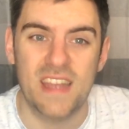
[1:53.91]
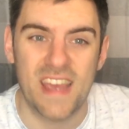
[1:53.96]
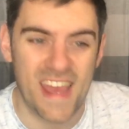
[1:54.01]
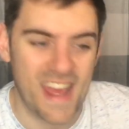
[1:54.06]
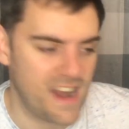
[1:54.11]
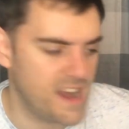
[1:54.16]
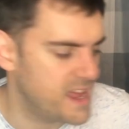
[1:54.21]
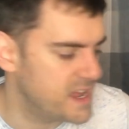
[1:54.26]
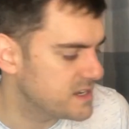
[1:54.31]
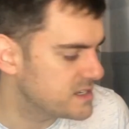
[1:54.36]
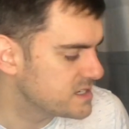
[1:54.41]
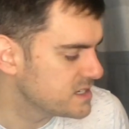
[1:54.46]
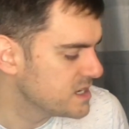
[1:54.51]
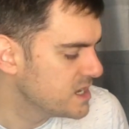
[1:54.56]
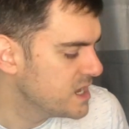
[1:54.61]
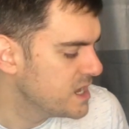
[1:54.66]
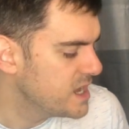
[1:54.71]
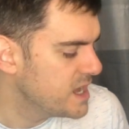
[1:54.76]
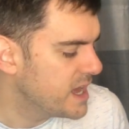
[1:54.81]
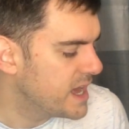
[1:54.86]
in it.
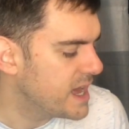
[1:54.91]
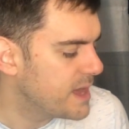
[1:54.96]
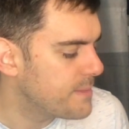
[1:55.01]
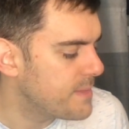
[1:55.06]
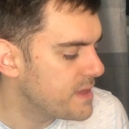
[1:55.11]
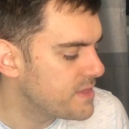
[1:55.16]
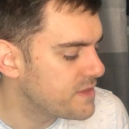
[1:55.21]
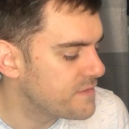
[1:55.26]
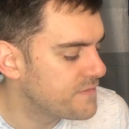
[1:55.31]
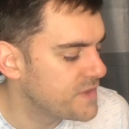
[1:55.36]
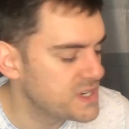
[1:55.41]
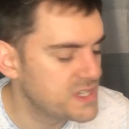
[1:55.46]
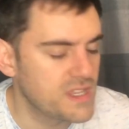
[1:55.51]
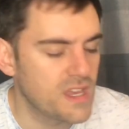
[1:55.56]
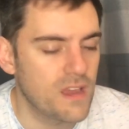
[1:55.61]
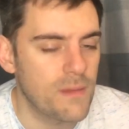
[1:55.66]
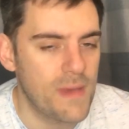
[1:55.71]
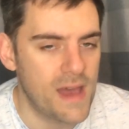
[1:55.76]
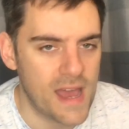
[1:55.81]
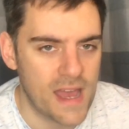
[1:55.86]
The first
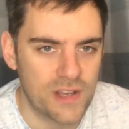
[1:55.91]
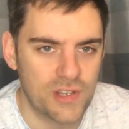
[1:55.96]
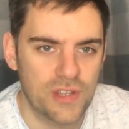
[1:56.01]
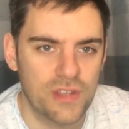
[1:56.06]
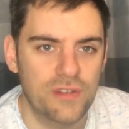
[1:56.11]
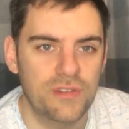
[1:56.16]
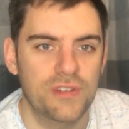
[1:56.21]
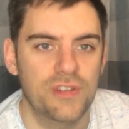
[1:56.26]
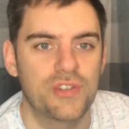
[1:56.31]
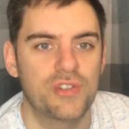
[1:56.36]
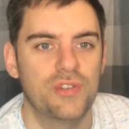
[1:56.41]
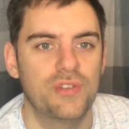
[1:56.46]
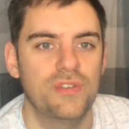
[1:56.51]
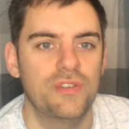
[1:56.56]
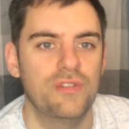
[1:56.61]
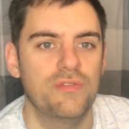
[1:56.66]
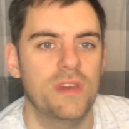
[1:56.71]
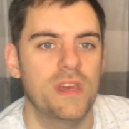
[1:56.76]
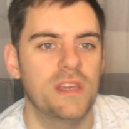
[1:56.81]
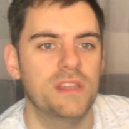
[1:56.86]
thing I'm actually going to show
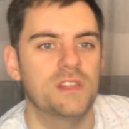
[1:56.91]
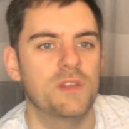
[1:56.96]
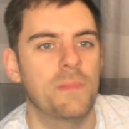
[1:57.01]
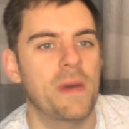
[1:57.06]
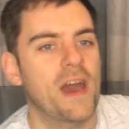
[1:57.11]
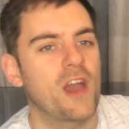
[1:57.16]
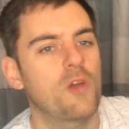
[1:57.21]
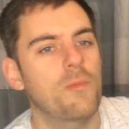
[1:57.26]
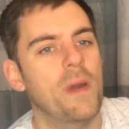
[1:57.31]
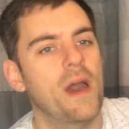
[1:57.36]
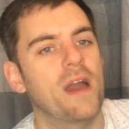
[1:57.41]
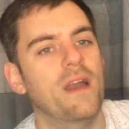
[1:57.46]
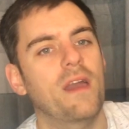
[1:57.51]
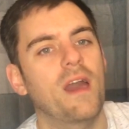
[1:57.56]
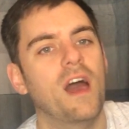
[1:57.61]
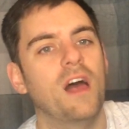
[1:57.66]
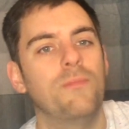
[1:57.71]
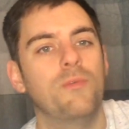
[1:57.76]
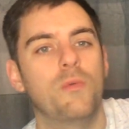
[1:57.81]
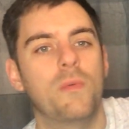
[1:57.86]
you is the backpack
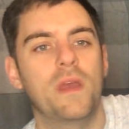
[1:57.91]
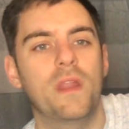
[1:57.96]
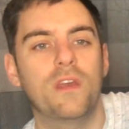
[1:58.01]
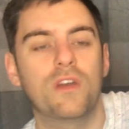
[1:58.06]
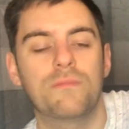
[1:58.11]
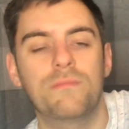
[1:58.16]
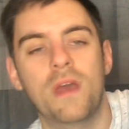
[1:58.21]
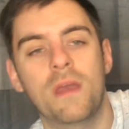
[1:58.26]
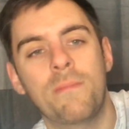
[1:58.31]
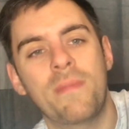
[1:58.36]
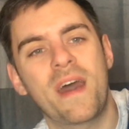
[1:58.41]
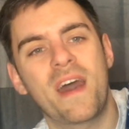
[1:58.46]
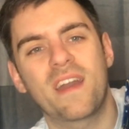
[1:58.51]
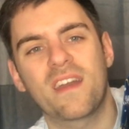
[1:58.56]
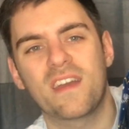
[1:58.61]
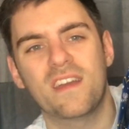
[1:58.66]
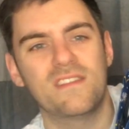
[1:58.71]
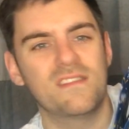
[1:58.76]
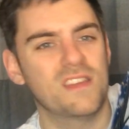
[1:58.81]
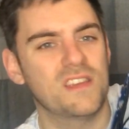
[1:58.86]
I'll be wearing on my back,
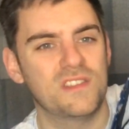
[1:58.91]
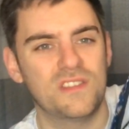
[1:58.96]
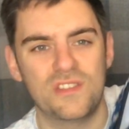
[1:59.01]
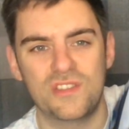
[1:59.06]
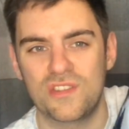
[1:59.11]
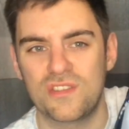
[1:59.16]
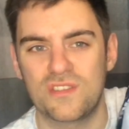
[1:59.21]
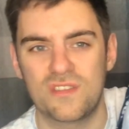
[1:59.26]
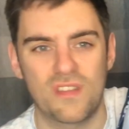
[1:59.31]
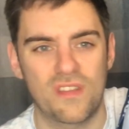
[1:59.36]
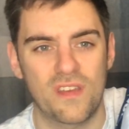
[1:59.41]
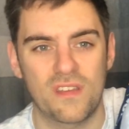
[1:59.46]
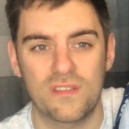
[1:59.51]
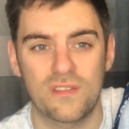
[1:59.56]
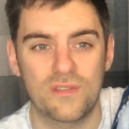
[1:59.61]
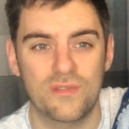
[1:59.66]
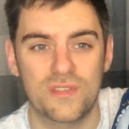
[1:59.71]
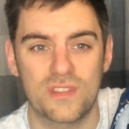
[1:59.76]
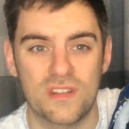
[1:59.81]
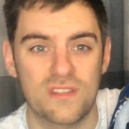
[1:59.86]
and this is just the thing that
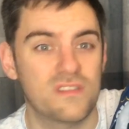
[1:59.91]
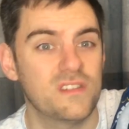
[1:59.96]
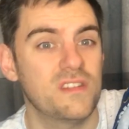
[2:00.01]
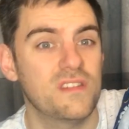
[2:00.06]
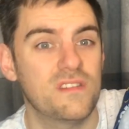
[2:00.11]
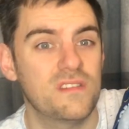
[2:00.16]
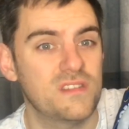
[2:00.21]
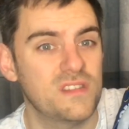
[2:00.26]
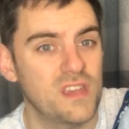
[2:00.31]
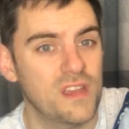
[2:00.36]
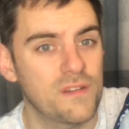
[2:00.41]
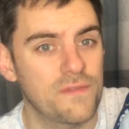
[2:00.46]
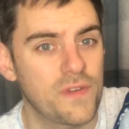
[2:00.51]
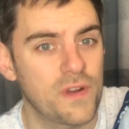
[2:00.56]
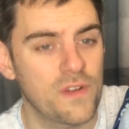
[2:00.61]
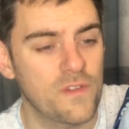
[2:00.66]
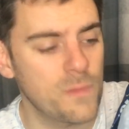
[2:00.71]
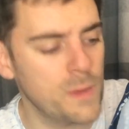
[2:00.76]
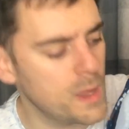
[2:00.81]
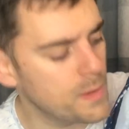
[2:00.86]
goes underneath the seat in
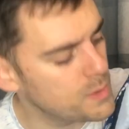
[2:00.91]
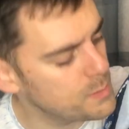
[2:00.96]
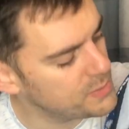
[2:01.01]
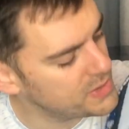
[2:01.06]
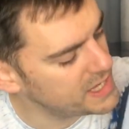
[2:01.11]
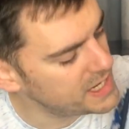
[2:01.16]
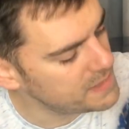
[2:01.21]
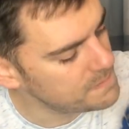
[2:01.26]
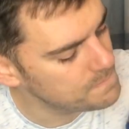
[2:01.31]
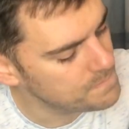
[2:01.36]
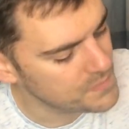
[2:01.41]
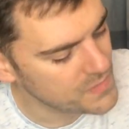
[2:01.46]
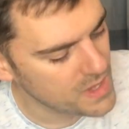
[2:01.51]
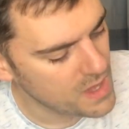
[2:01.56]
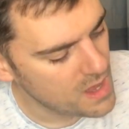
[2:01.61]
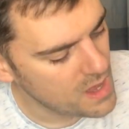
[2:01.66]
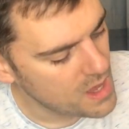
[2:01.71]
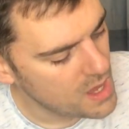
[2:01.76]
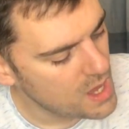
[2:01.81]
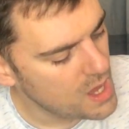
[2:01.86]
front of me on the plane.
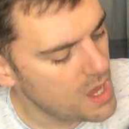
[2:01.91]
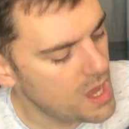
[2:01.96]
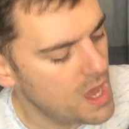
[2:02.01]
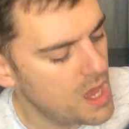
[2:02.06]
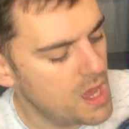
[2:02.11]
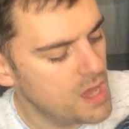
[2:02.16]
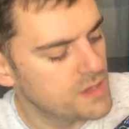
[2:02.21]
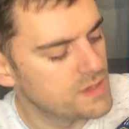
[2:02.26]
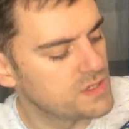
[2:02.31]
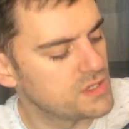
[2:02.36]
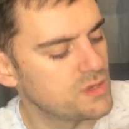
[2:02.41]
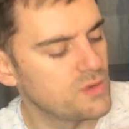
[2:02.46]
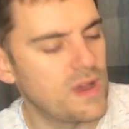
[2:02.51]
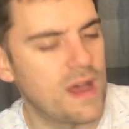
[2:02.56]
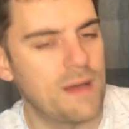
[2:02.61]
So